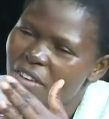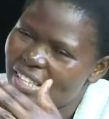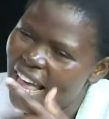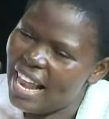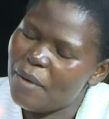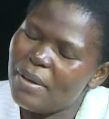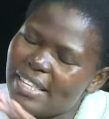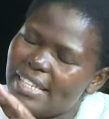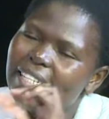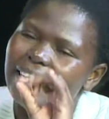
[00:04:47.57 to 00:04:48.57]
I think that
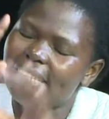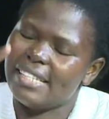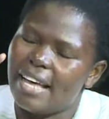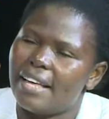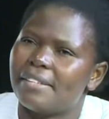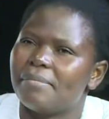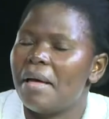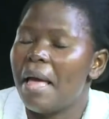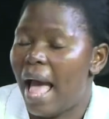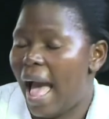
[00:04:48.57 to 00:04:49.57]
will
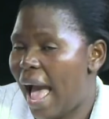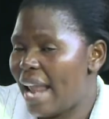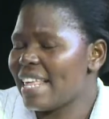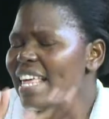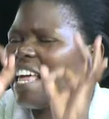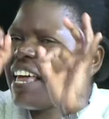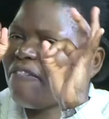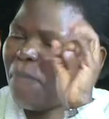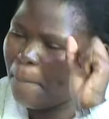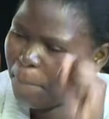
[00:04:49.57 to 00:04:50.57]
help improve
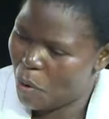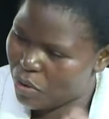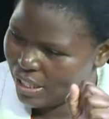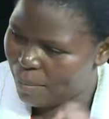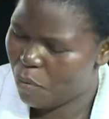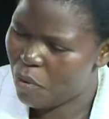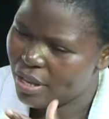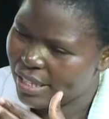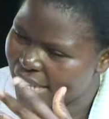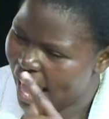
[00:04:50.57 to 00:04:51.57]
the quality of
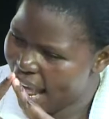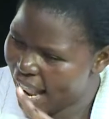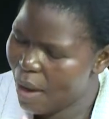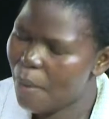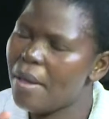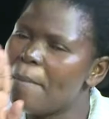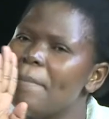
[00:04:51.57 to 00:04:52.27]
education that we are receiving.